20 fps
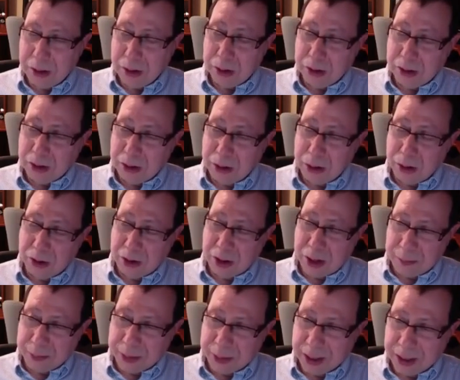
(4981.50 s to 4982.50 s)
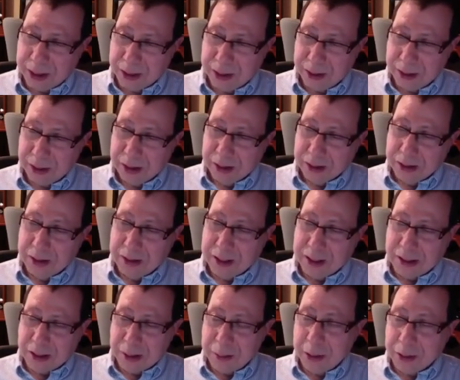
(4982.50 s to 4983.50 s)
you do something, you
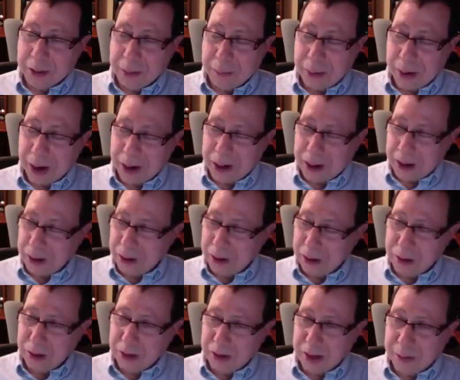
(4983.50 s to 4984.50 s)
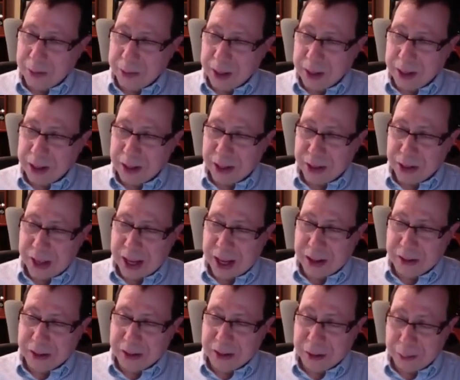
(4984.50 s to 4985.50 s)
get the multiplier. You do something, and then
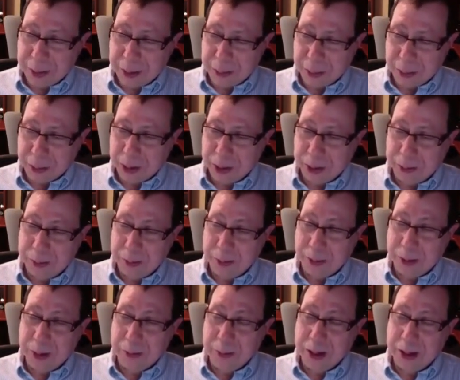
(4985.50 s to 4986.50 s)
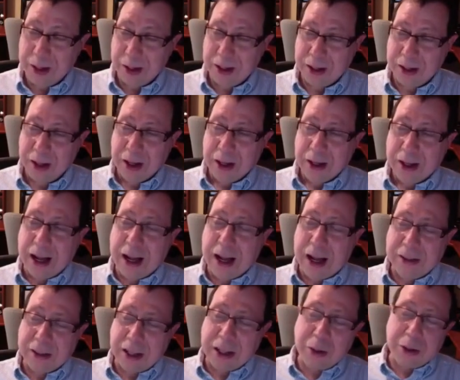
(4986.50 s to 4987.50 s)
thousands of people will immediately.
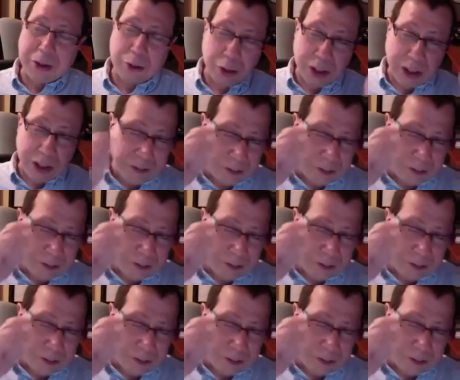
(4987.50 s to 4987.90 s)
I'll tell you what's